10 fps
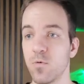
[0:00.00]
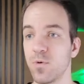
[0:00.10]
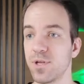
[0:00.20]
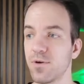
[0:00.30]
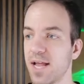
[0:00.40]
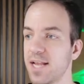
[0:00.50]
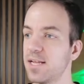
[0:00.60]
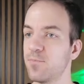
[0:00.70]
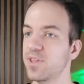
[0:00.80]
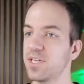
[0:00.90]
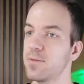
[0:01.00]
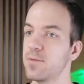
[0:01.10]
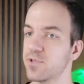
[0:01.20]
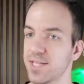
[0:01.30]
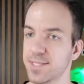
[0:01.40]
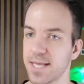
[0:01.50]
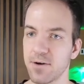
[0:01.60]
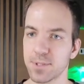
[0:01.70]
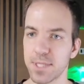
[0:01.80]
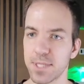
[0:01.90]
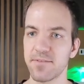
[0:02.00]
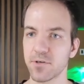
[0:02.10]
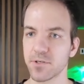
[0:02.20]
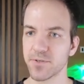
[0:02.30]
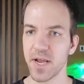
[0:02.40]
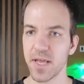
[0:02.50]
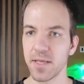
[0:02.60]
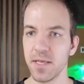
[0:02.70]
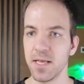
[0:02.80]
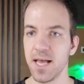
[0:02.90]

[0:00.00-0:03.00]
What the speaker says: we don't end up with a number that's outside of our array.